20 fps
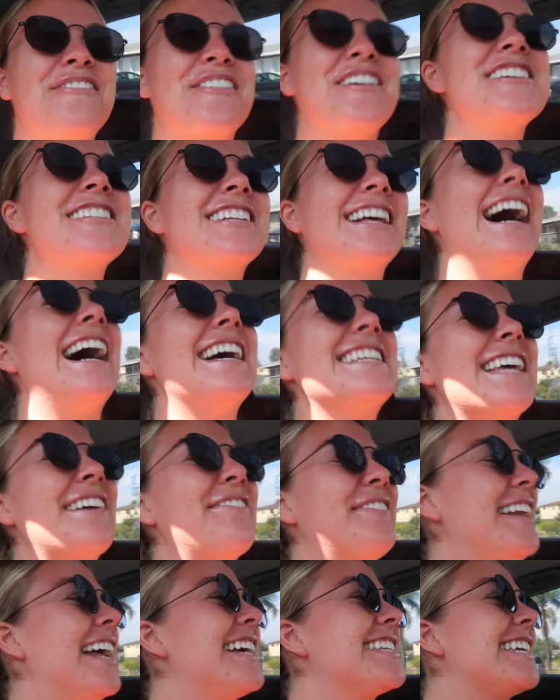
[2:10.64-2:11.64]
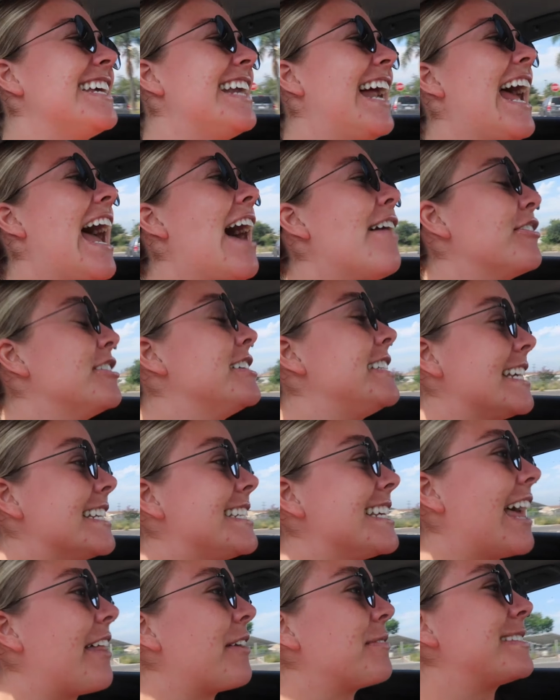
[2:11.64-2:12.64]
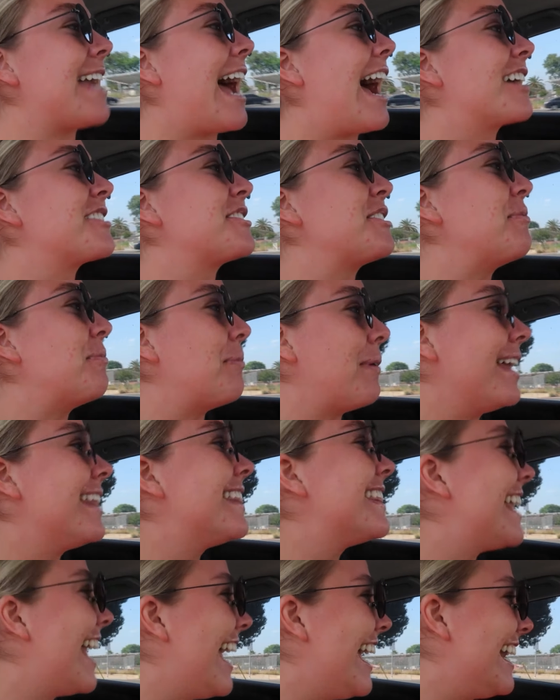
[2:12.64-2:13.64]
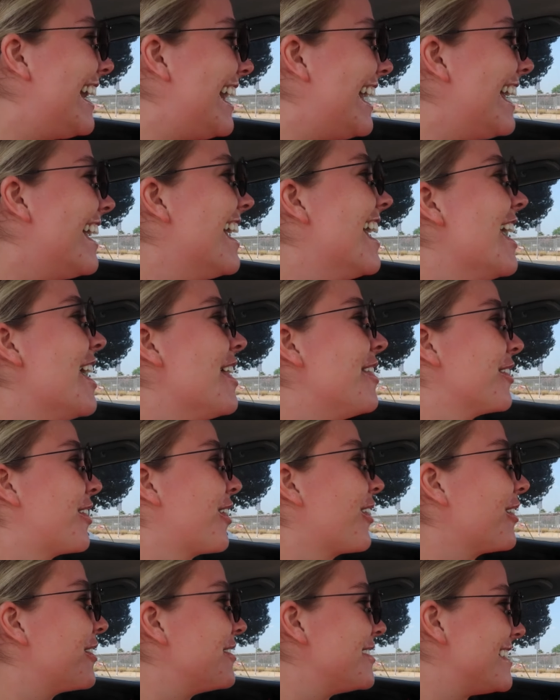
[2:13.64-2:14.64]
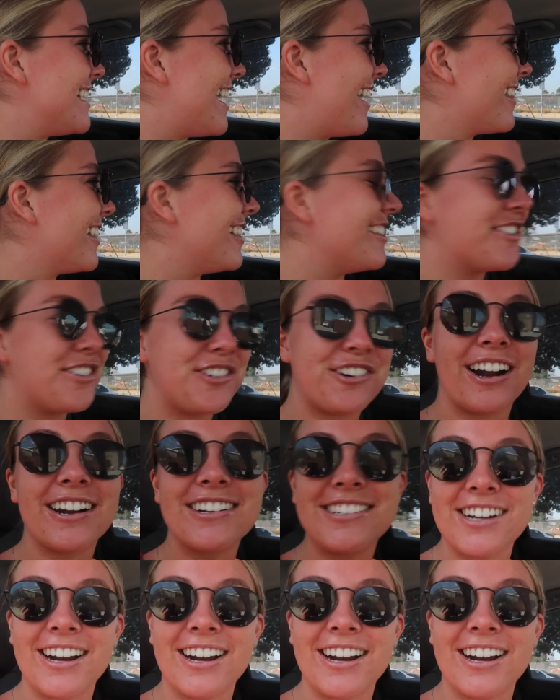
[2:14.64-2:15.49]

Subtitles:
first class that Vanessa and I ever did together was actually with Katie, the girl who's now the instructor.